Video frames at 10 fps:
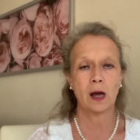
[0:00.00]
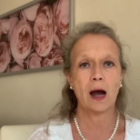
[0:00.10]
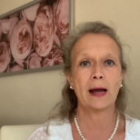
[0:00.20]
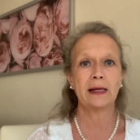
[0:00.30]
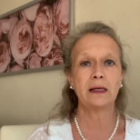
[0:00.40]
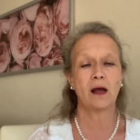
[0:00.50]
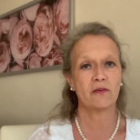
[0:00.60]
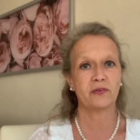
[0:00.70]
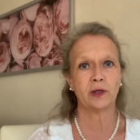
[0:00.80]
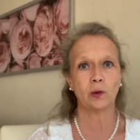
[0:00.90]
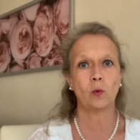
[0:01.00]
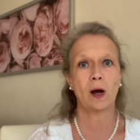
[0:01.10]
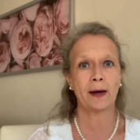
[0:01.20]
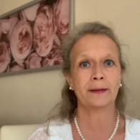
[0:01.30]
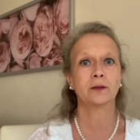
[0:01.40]
I love you
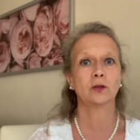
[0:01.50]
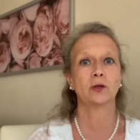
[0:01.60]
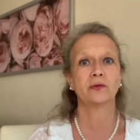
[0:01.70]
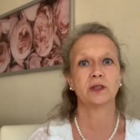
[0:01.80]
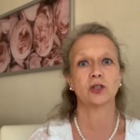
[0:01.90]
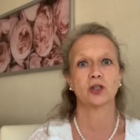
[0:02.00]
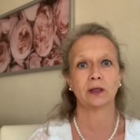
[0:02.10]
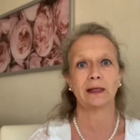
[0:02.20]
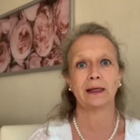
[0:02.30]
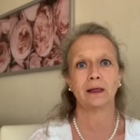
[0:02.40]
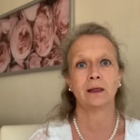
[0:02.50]
unconditionally.